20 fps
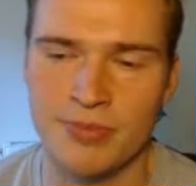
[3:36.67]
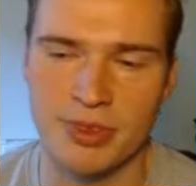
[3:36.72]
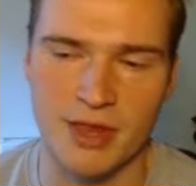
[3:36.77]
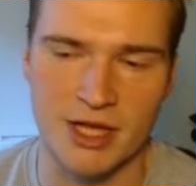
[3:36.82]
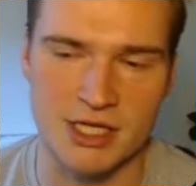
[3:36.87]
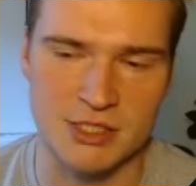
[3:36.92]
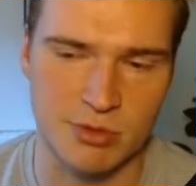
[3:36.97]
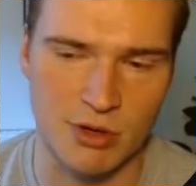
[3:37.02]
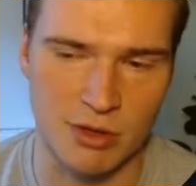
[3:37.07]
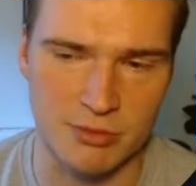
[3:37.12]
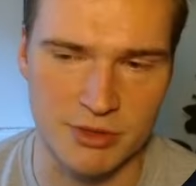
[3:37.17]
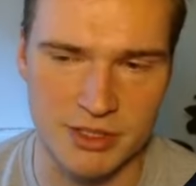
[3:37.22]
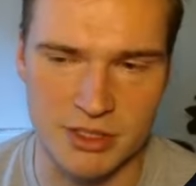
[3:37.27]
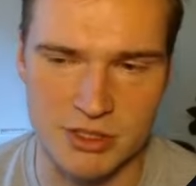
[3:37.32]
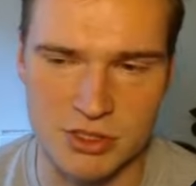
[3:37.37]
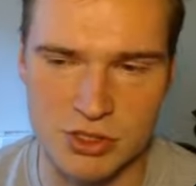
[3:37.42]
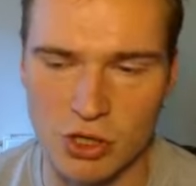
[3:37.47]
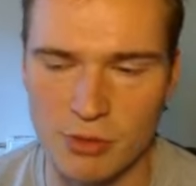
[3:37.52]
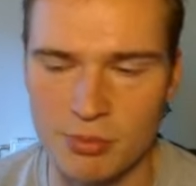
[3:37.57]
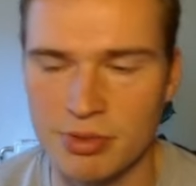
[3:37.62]
that's probably the
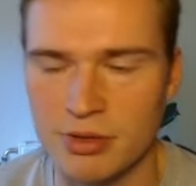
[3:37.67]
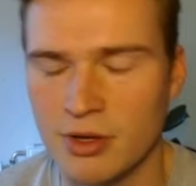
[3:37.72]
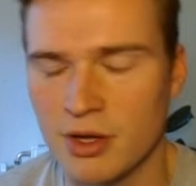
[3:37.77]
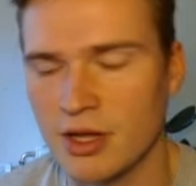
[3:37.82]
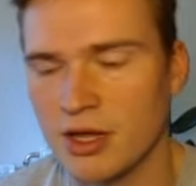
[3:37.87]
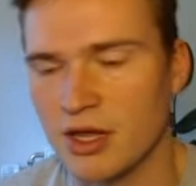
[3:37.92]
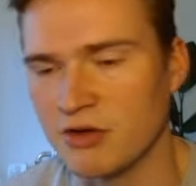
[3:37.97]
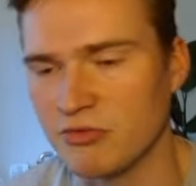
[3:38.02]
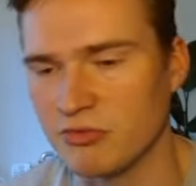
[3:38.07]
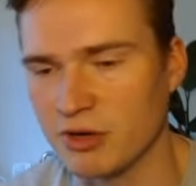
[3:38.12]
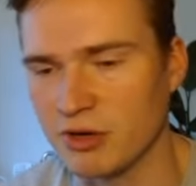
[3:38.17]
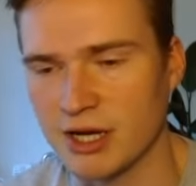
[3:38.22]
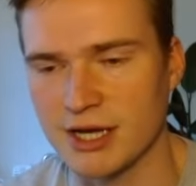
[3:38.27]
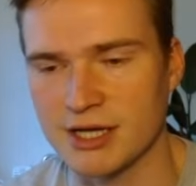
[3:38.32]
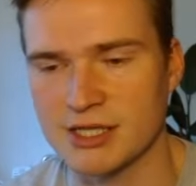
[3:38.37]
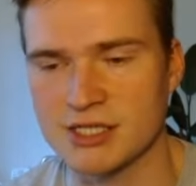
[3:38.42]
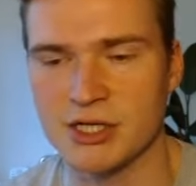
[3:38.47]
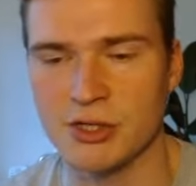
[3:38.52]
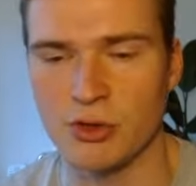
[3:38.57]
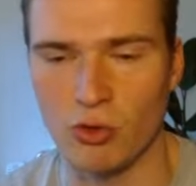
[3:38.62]
top if we can
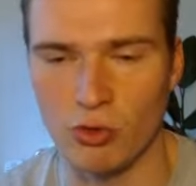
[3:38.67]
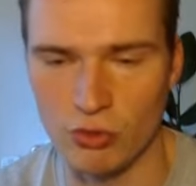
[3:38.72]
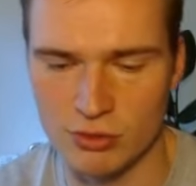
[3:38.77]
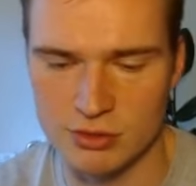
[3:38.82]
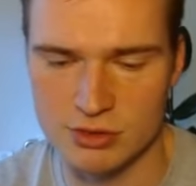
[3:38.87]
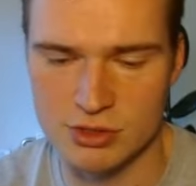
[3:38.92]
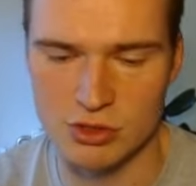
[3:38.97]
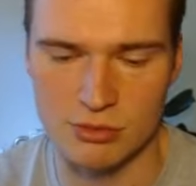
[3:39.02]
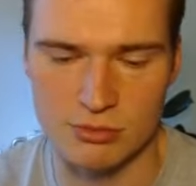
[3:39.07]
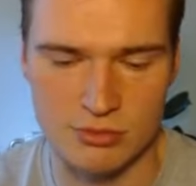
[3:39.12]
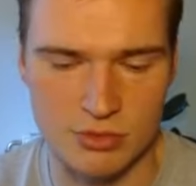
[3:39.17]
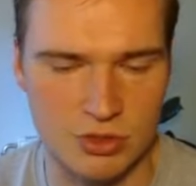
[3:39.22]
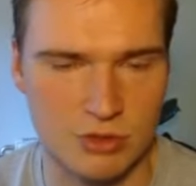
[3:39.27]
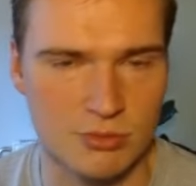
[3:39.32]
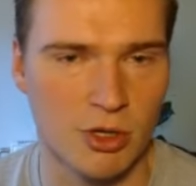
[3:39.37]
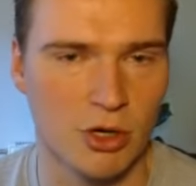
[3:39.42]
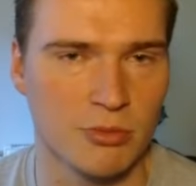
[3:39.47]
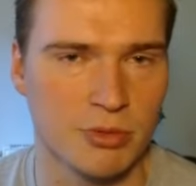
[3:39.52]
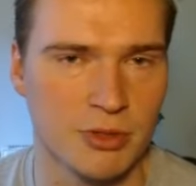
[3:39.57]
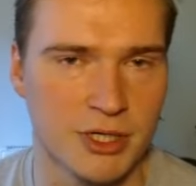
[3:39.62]
actually hold some some
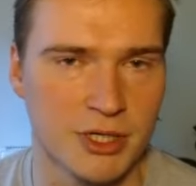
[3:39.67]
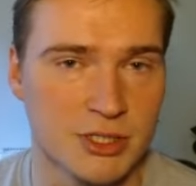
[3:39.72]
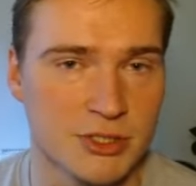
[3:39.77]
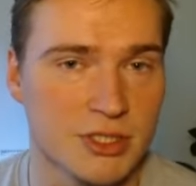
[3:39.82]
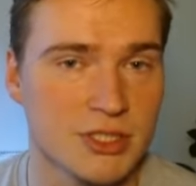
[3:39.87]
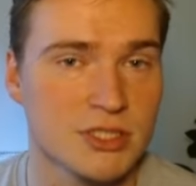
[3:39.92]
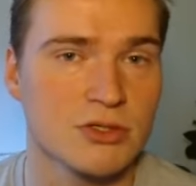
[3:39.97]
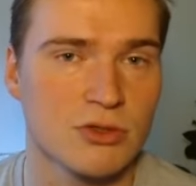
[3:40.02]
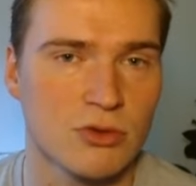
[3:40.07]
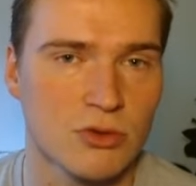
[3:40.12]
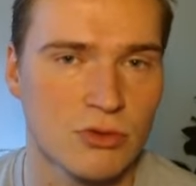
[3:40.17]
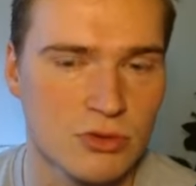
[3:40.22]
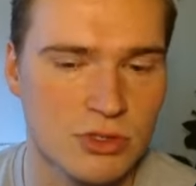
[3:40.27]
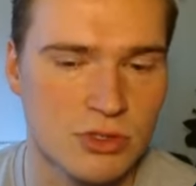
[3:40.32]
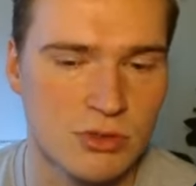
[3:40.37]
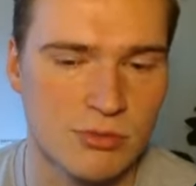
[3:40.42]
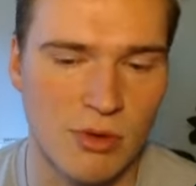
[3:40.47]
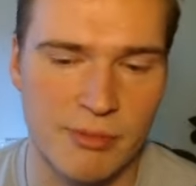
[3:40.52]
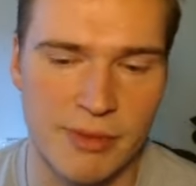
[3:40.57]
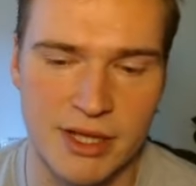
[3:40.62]
open interest, hold
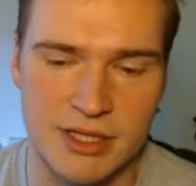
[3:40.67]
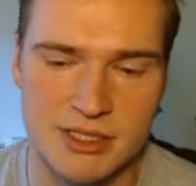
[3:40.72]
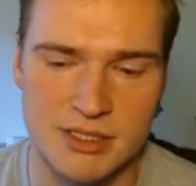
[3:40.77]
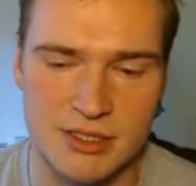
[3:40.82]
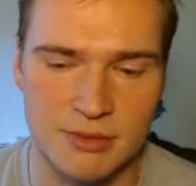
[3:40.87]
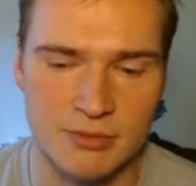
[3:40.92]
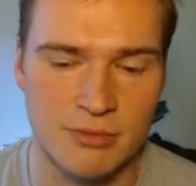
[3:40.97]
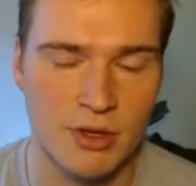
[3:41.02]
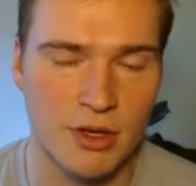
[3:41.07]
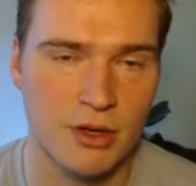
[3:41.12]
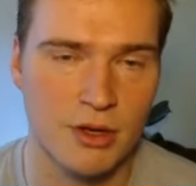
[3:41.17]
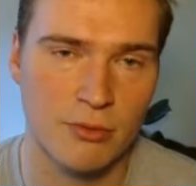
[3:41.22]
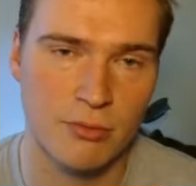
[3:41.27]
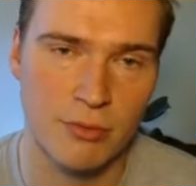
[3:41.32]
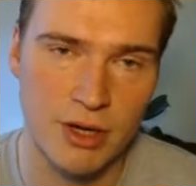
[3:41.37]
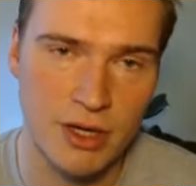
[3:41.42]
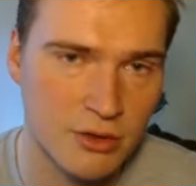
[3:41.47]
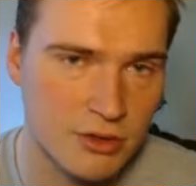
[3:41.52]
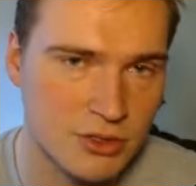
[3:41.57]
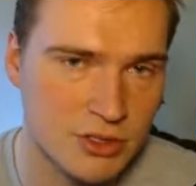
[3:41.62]
some momentum,
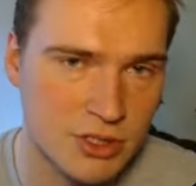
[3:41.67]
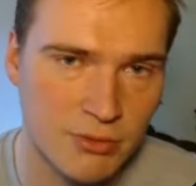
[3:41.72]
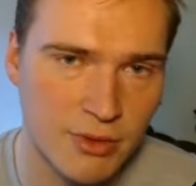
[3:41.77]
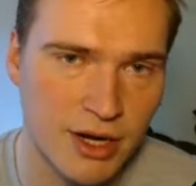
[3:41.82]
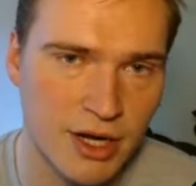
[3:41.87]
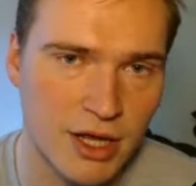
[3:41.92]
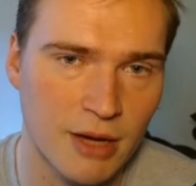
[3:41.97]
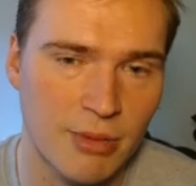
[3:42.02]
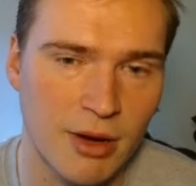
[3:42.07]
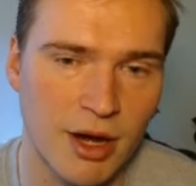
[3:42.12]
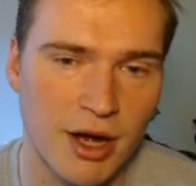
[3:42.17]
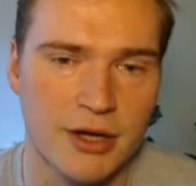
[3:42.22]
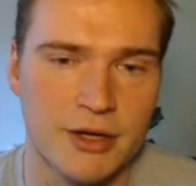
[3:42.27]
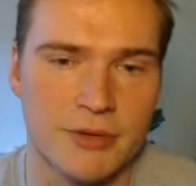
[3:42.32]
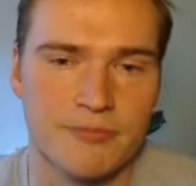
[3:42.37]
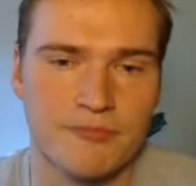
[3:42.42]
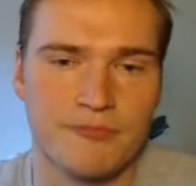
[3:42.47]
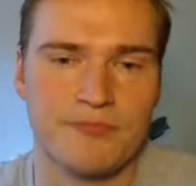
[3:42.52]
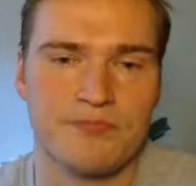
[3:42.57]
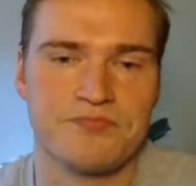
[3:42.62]
we can also rally up higher.
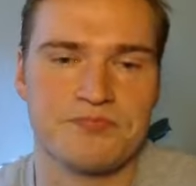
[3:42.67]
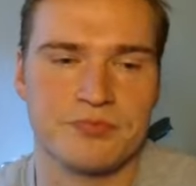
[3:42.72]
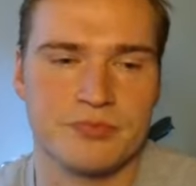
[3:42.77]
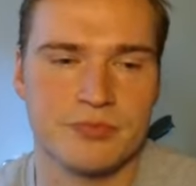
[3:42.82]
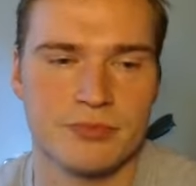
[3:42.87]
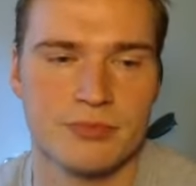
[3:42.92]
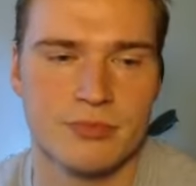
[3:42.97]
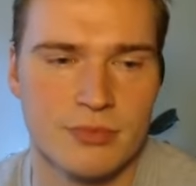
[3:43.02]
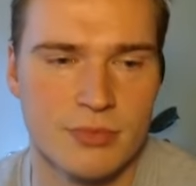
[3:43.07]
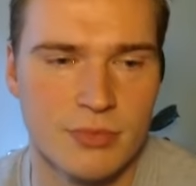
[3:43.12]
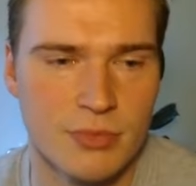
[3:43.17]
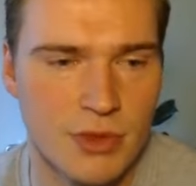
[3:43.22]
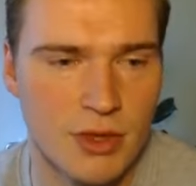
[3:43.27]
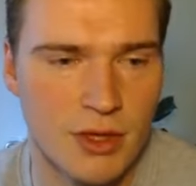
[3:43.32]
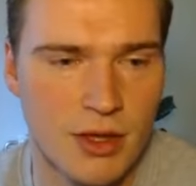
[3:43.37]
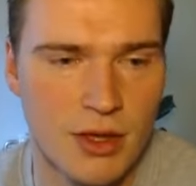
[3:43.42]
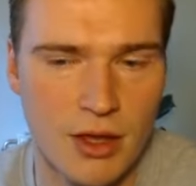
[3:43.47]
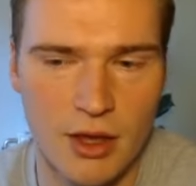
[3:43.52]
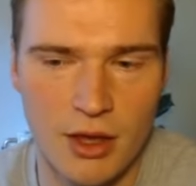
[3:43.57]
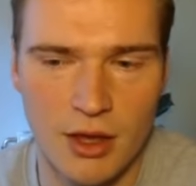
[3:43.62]

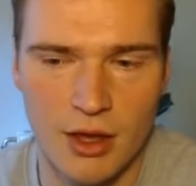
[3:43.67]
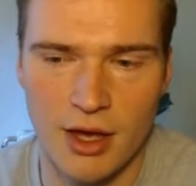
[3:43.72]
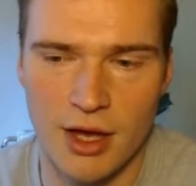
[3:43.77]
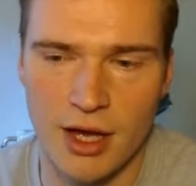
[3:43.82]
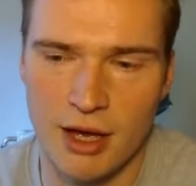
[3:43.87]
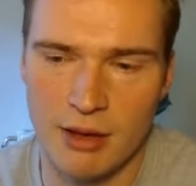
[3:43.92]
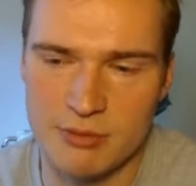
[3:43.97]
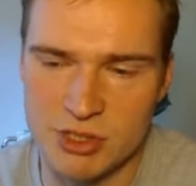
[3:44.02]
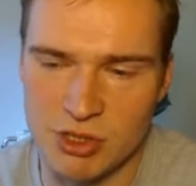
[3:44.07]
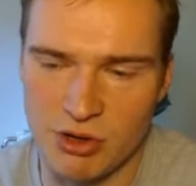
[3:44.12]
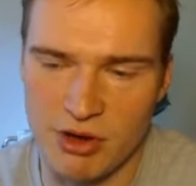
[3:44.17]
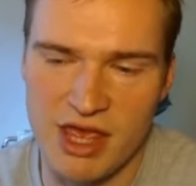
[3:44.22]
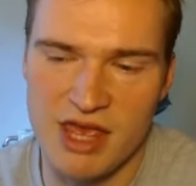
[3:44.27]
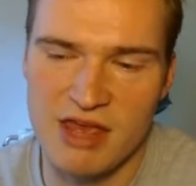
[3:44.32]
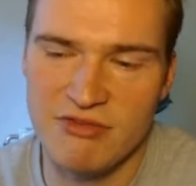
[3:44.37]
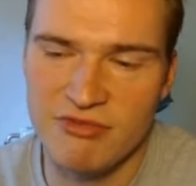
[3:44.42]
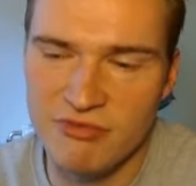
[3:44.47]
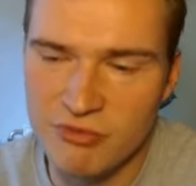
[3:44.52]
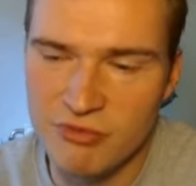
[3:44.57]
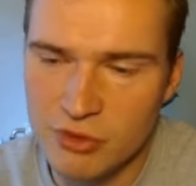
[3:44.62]
Um, so
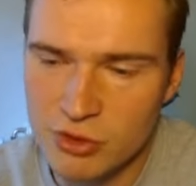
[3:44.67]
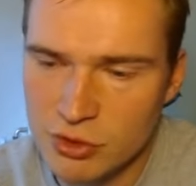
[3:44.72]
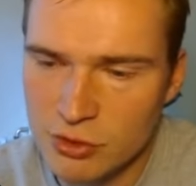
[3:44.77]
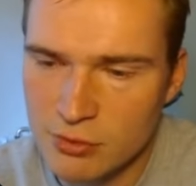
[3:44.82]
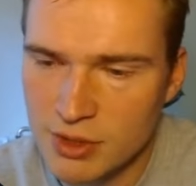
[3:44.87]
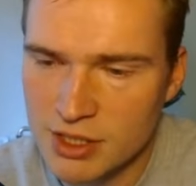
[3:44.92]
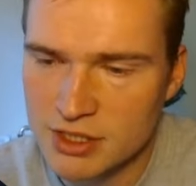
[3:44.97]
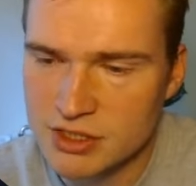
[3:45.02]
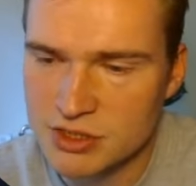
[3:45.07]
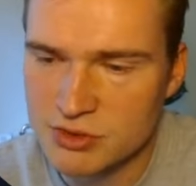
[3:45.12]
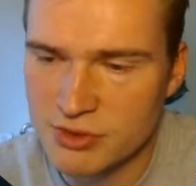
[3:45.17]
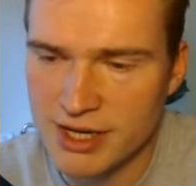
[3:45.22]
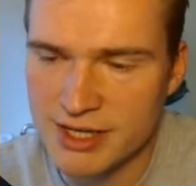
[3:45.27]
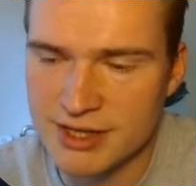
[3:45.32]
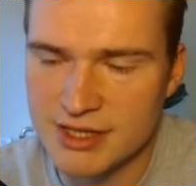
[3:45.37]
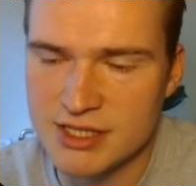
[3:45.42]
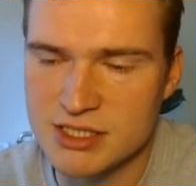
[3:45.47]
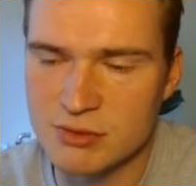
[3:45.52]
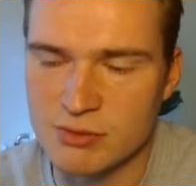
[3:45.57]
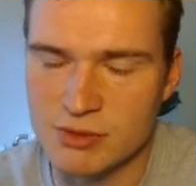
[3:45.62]
if you do want to trade
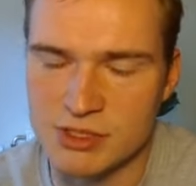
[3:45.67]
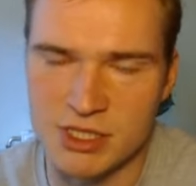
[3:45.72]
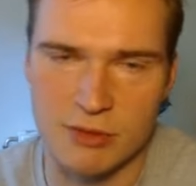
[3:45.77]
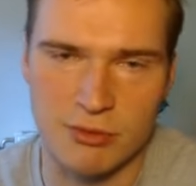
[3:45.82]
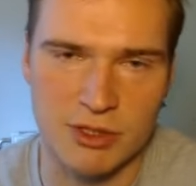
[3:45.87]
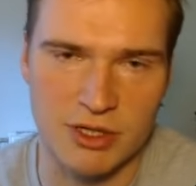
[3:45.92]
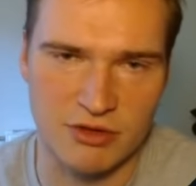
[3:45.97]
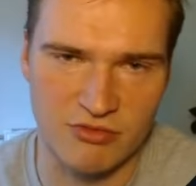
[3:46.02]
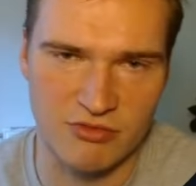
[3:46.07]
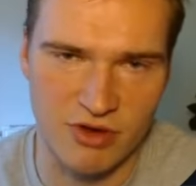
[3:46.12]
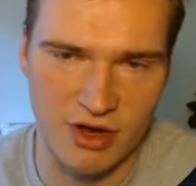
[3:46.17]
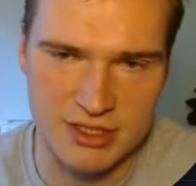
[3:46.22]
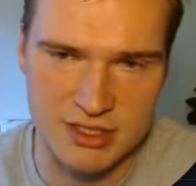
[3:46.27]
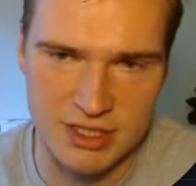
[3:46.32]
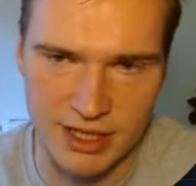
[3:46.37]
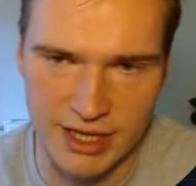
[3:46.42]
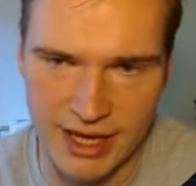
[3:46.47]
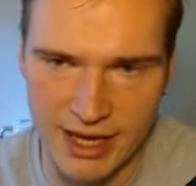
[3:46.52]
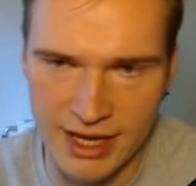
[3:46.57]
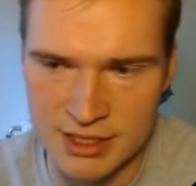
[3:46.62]
this, which I would advise
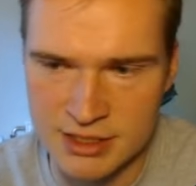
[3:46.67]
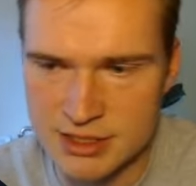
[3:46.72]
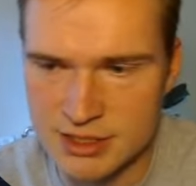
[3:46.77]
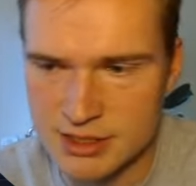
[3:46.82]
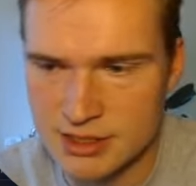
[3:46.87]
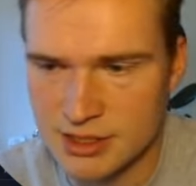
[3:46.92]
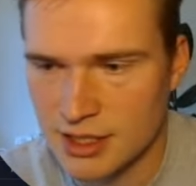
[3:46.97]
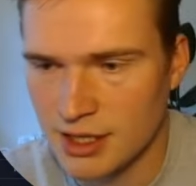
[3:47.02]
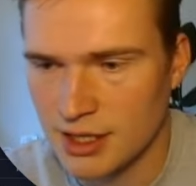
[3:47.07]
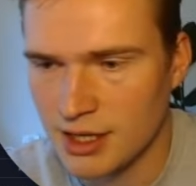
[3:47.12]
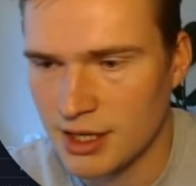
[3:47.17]
against,